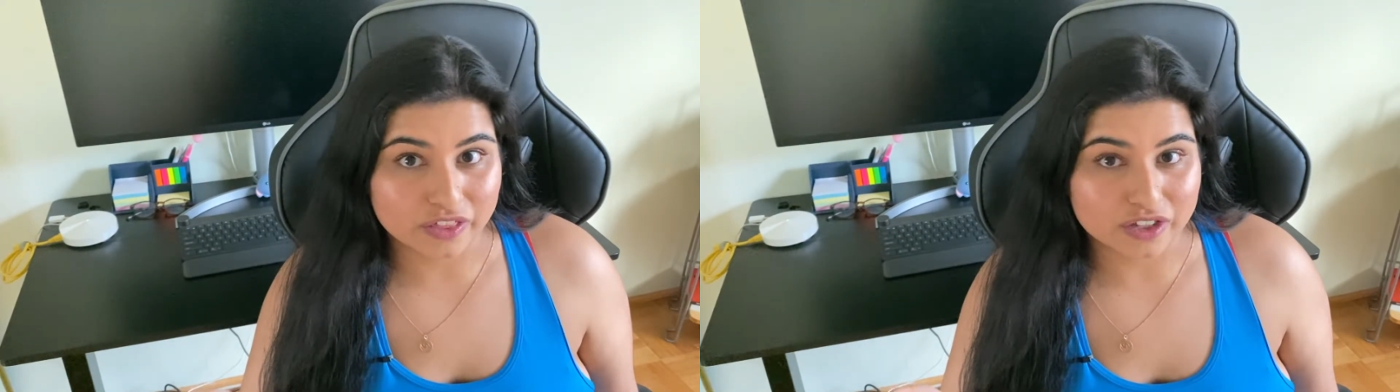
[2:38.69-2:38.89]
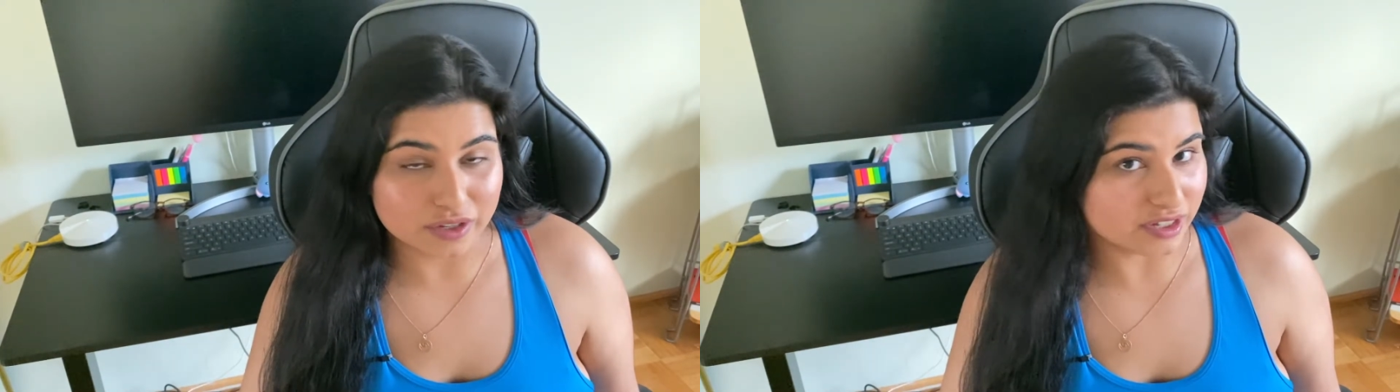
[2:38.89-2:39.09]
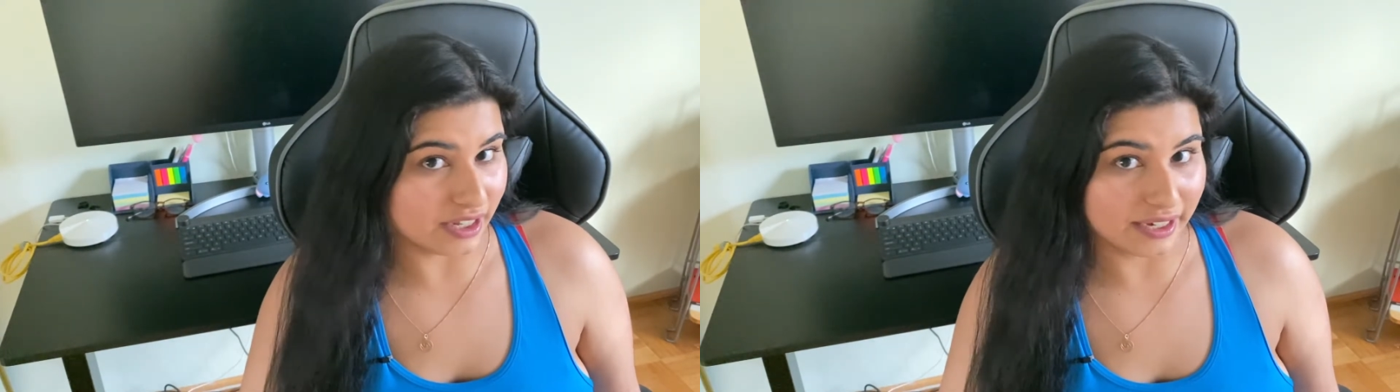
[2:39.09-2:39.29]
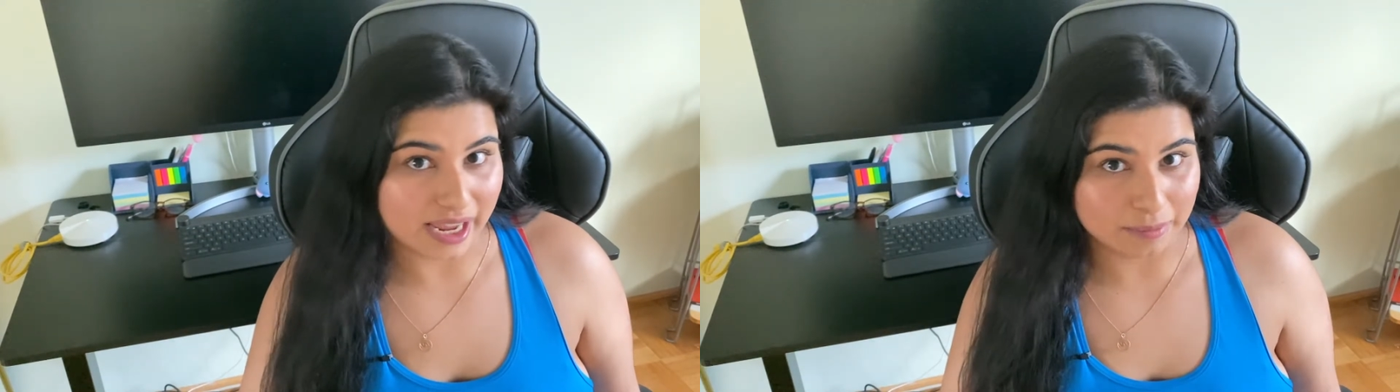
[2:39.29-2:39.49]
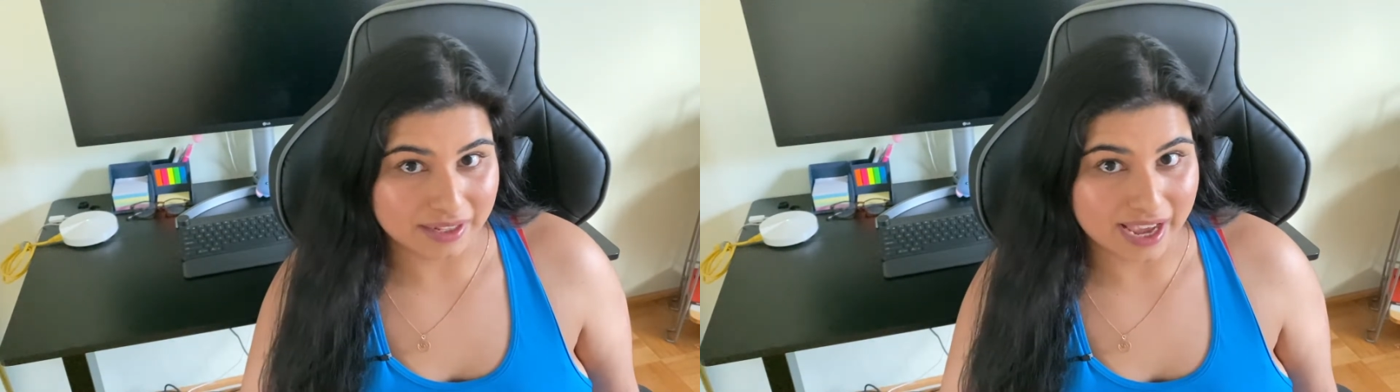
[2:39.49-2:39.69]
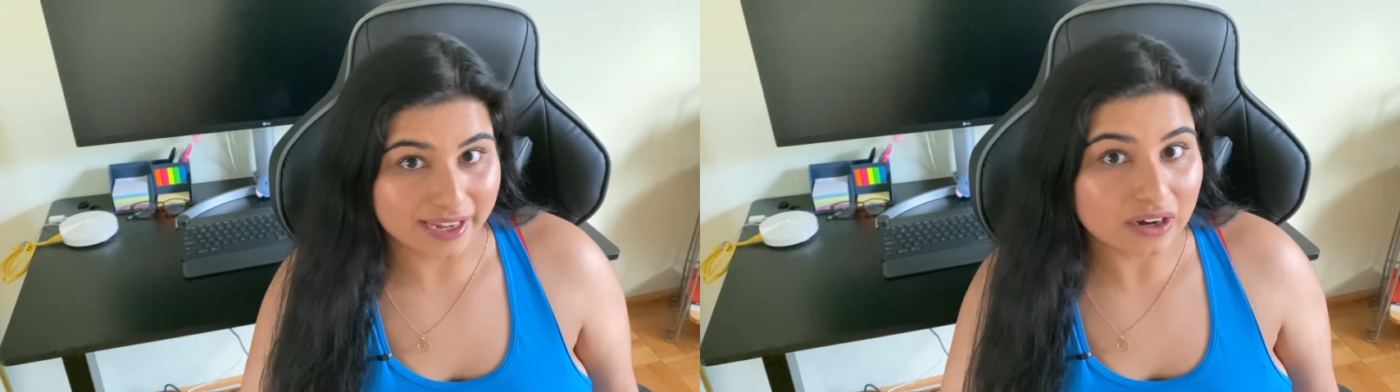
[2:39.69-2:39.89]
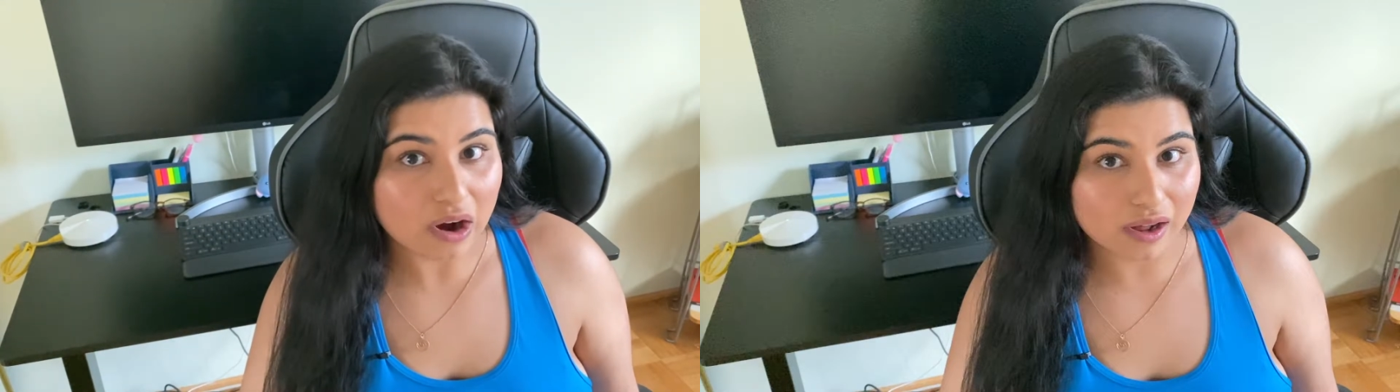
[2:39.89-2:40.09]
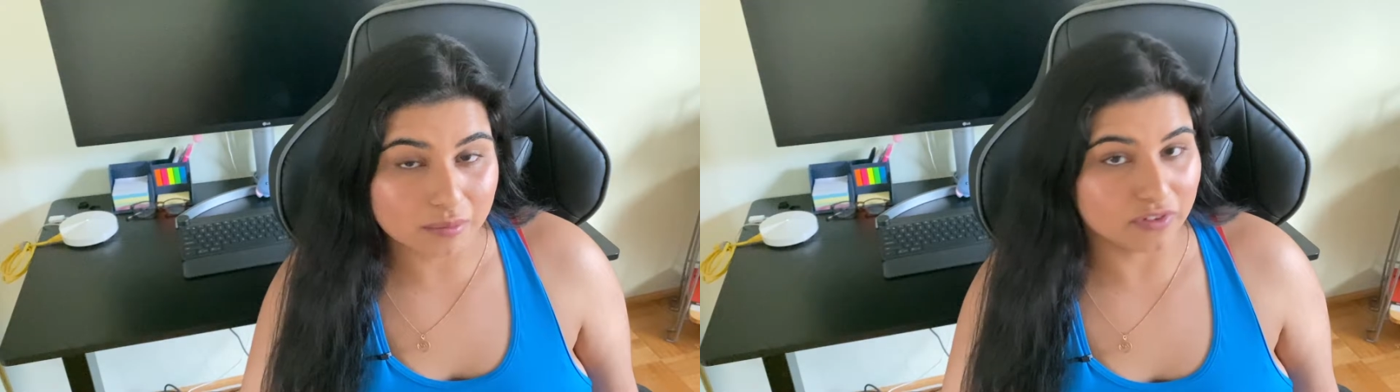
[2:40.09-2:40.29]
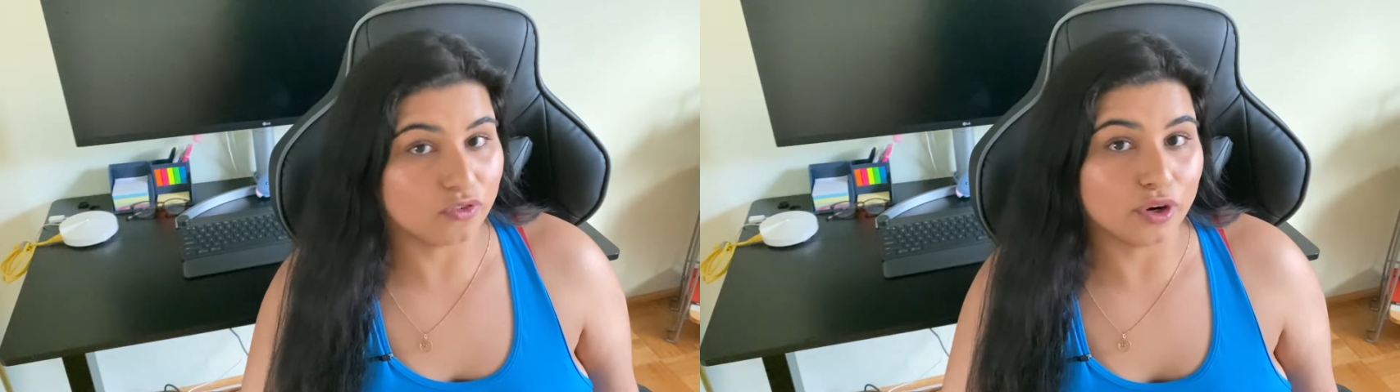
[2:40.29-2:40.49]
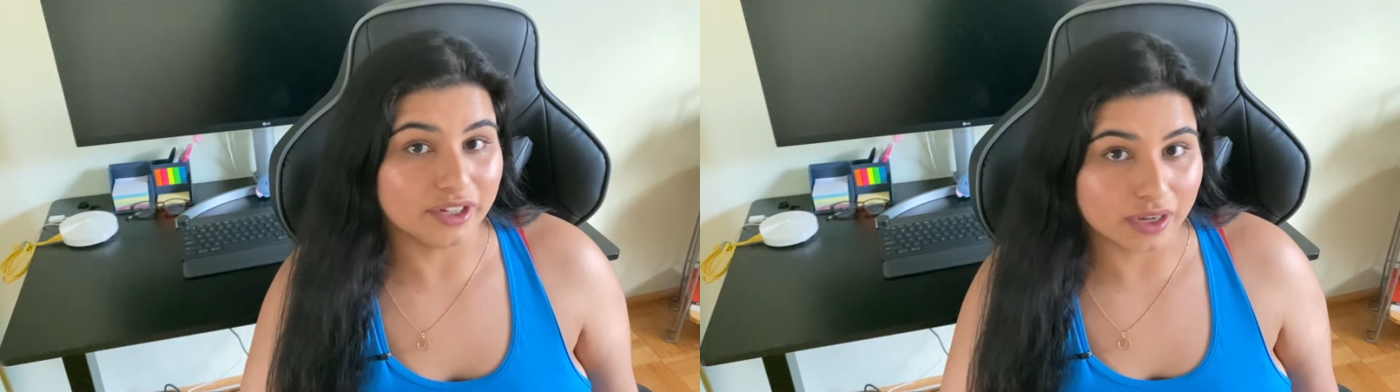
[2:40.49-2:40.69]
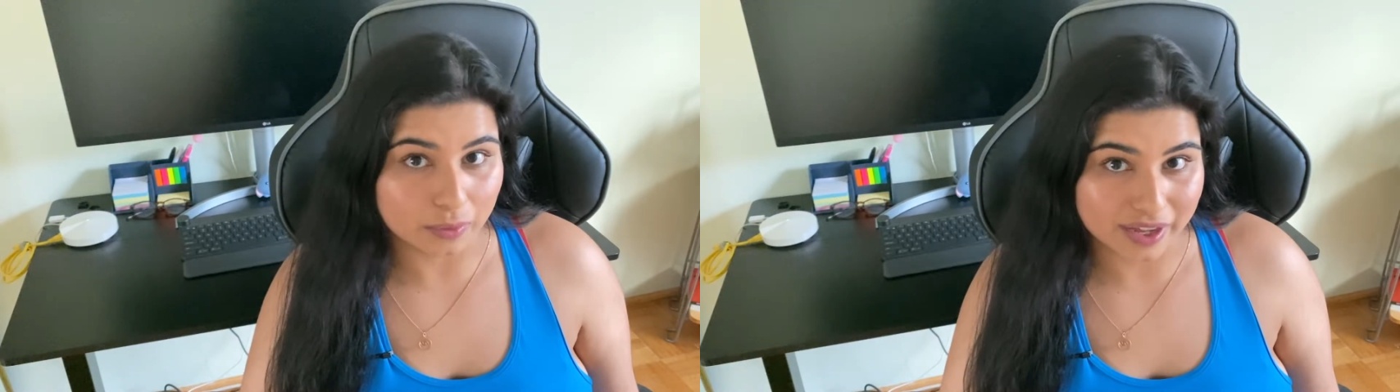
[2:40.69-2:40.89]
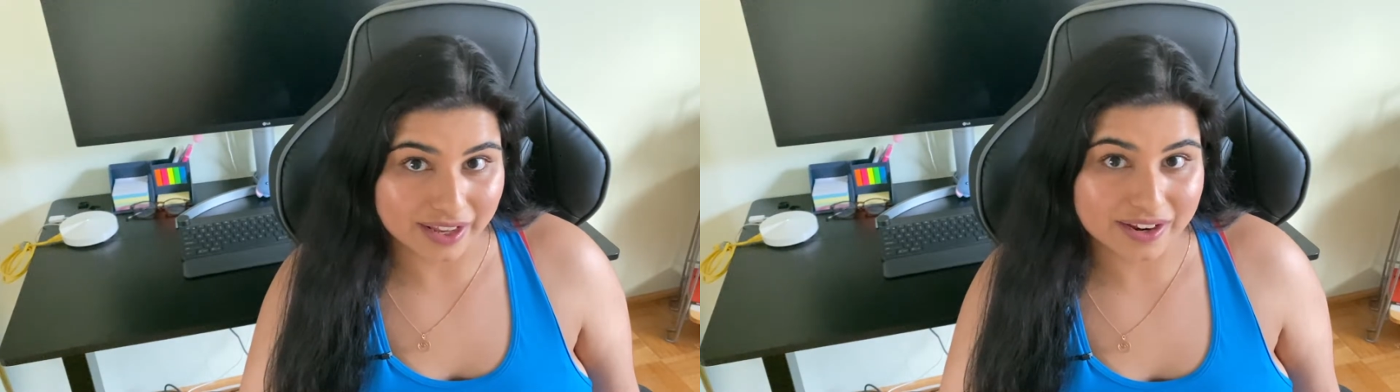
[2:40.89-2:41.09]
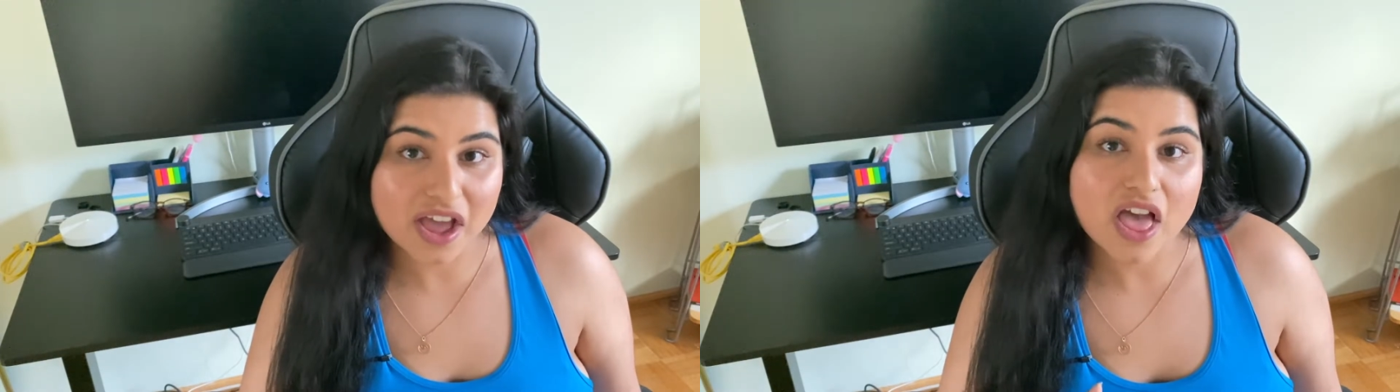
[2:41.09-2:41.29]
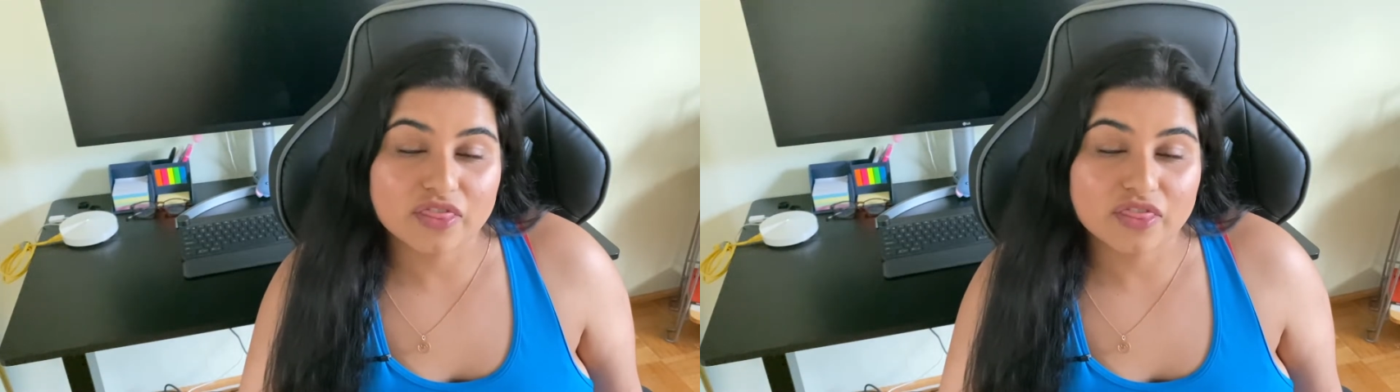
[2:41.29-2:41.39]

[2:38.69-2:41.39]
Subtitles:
using an API call before you go in.